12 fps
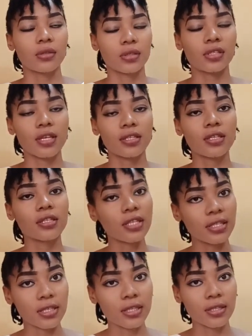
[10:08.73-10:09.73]
certain
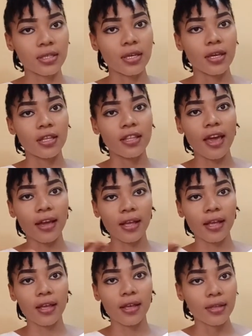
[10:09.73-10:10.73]
disease like
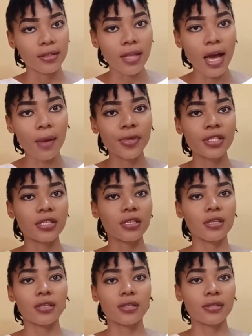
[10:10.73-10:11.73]

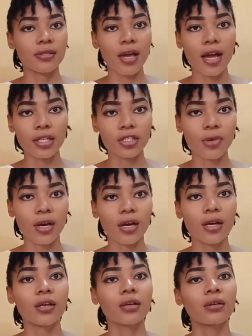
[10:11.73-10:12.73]
diabetes,
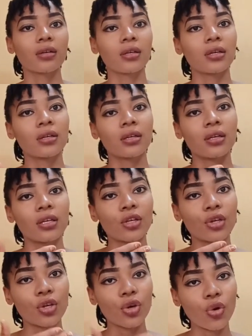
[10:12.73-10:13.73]
asthma,
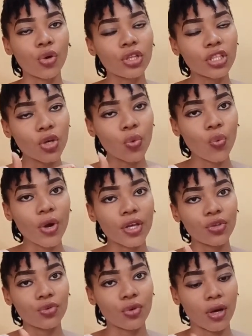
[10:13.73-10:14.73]
only
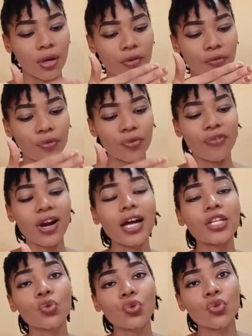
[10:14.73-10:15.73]
when you've
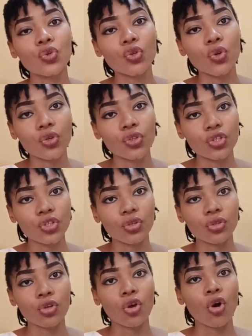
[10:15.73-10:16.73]
handled those
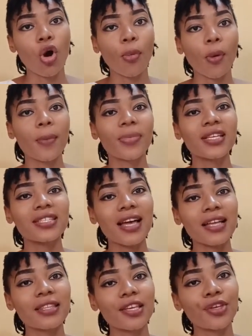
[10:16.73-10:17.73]
conditions, or probably
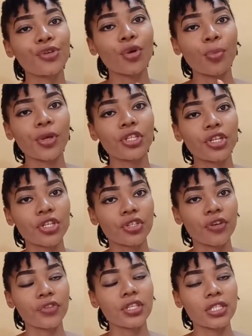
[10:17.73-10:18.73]
start taking your
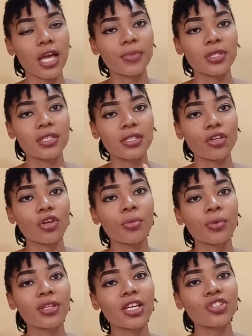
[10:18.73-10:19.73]
medication. If it's diabetes, take your
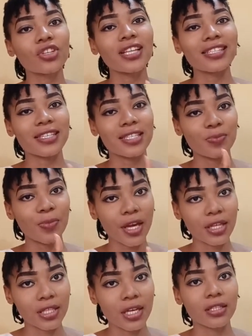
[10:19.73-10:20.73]
medication as
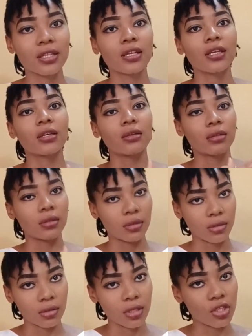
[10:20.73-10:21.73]
expected,
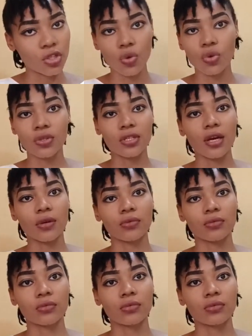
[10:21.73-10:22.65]
it goes down.